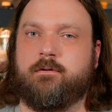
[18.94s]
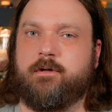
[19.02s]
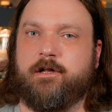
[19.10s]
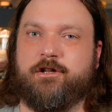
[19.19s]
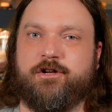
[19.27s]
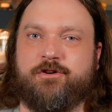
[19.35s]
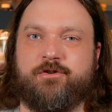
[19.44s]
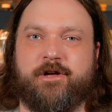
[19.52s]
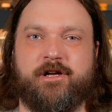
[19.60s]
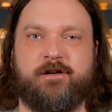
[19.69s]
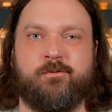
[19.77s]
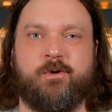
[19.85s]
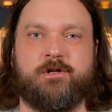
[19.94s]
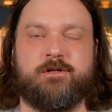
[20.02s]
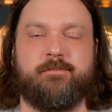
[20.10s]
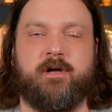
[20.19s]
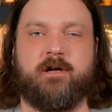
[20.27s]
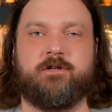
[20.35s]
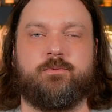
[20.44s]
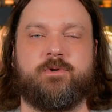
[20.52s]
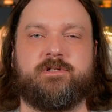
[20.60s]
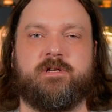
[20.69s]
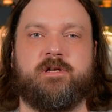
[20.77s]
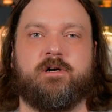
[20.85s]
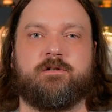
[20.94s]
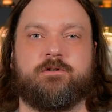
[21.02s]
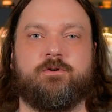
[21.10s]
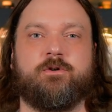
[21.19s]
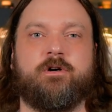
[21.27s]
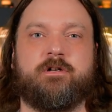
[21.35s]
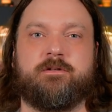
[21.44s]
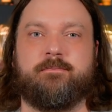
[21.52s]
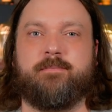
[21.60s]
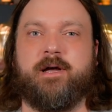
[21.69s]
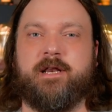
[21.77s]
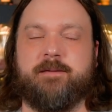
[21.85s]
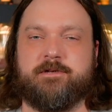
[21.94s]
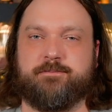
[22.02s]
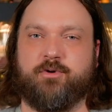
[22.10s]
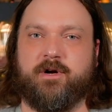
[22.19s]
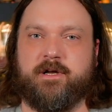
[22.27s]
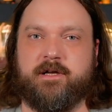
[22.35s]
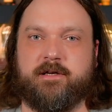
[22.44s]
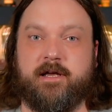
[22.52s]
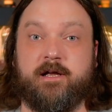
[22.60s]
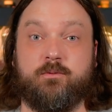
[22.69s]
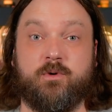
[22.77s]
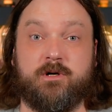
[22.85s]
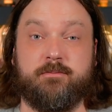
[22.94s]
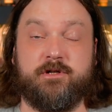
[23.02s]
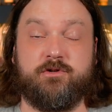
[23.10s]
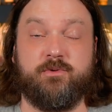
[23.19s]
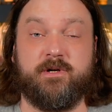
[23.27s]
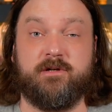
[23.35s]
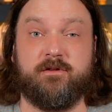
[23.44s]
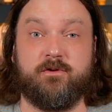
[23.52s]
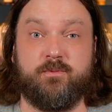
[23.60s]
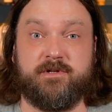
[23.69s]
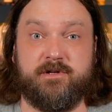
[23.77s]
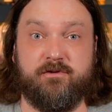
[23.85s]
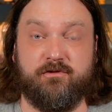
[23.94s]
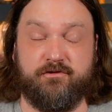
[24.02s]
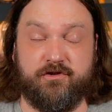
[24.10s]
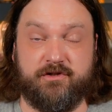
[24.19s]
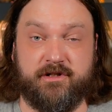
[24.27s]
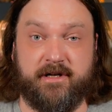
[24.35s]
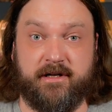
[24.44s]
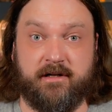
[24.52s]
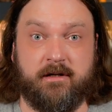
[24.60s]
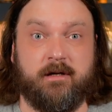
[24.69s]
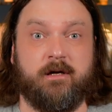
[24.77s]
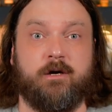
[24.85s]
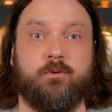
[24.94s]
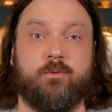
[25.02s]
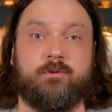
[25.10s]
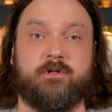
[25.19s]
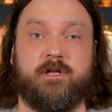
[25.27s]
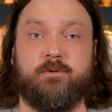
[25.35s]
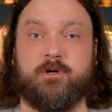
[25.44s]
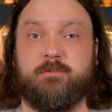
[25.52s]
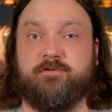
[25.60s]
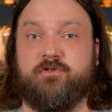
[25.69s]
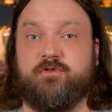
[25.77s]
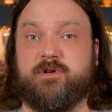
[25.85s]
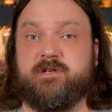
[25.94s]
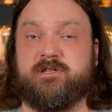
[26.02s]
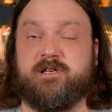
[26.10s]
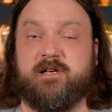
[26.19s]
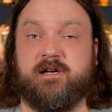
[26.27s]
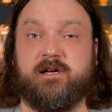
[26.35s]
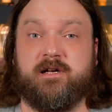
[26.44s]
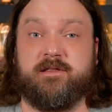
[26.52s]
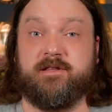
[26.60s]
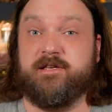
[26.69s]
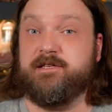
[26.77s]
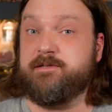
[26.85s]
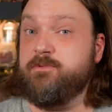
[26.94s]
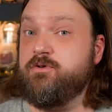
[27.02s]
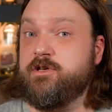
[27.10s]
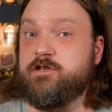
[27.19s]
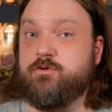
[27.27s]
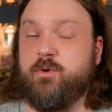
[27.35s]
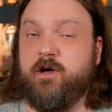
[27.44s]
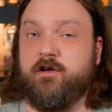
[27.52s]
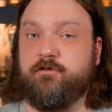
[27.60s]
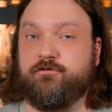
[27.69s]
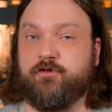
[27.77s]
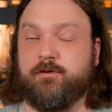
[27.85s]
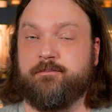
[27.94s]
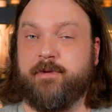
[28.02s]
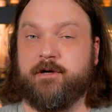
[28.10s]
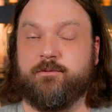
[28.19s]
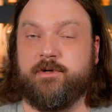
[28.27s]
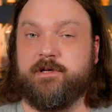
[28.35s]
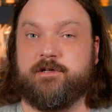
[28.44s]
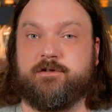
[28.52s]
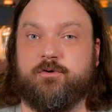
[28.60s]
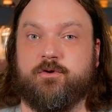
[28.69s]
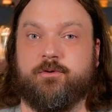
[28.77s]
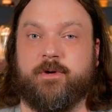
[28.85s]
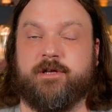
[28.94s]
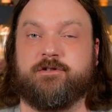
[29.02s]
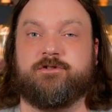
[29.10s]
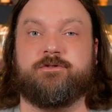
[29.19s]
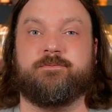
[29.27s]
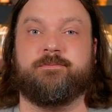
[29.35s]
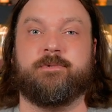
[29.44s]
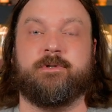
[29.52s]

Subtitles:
Hello and welcome back to Whiskey Uncorked. My name is Brian and we're going to be doing another whiskey review today. Today we're going to be focusing on the Smoky 12 from Benriach's core range.